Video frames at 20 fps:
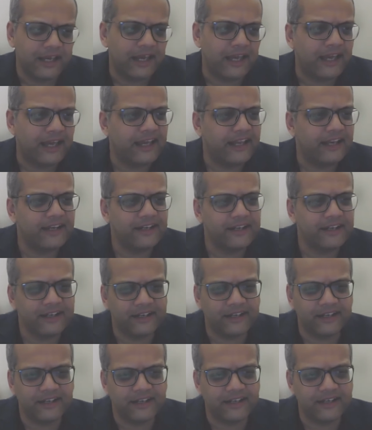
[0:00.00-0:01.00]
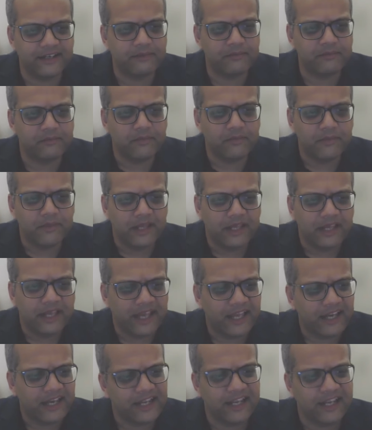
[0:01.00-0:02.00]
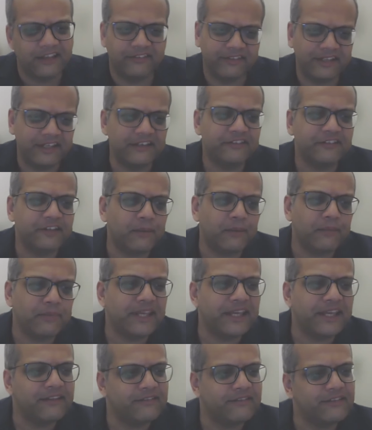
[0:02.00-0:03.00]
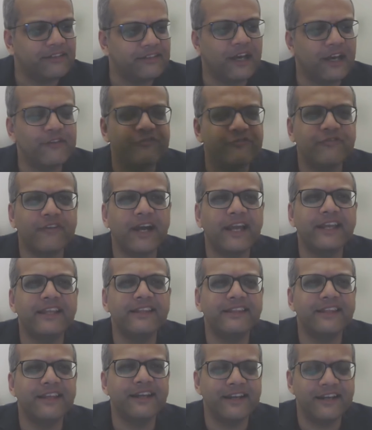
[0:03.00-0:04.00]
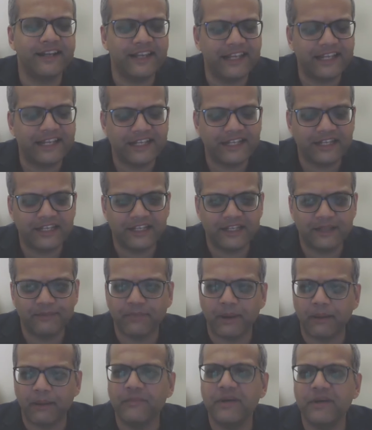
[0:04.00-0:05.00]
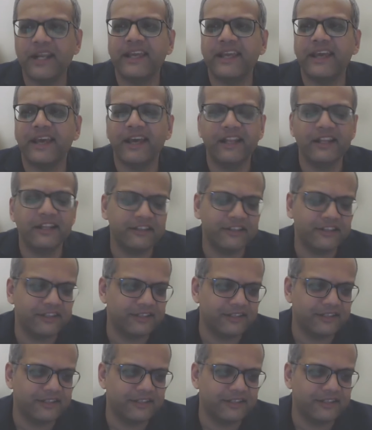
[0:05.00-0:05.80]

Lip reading: and yes, in some cases I find that in the public health